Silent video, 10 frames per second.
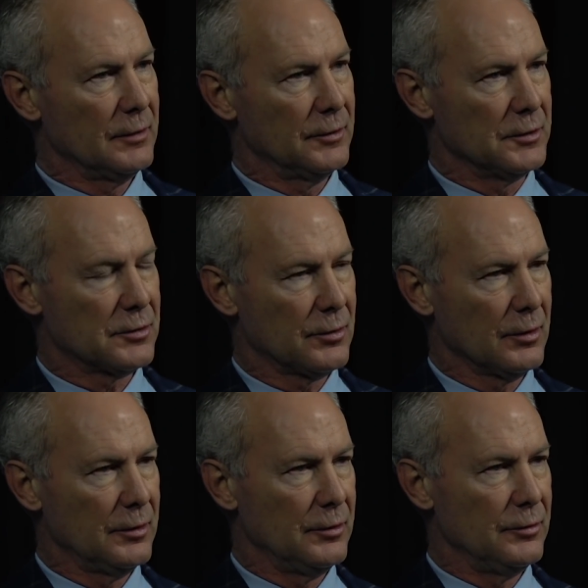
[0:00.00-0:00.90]
the
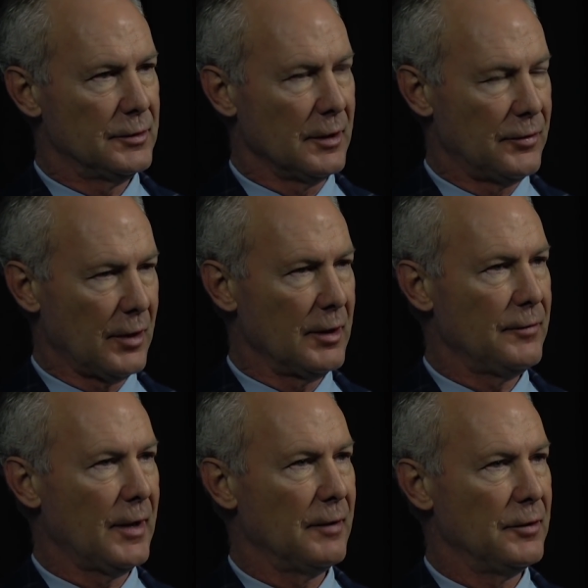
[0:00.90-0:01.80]
screw to
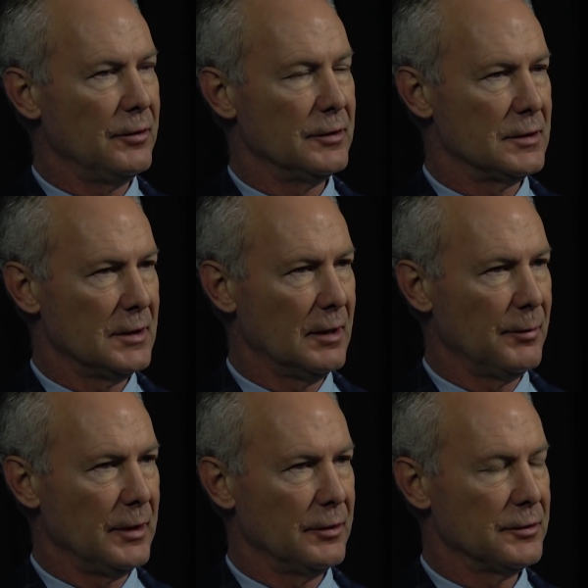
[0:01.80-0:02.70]
35 newton
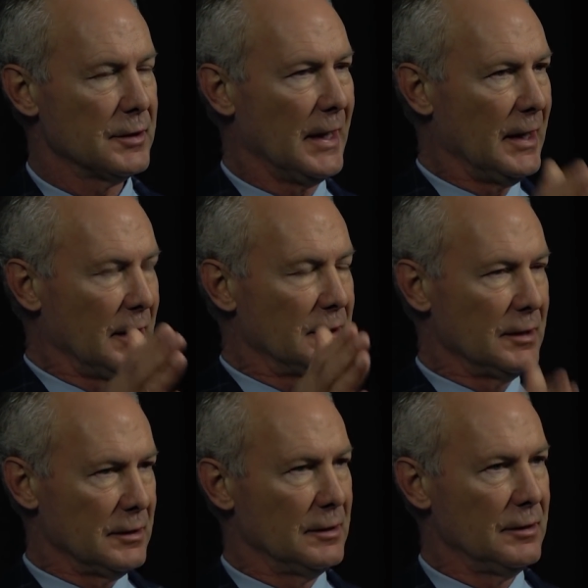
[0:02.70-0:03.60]
centimeters to,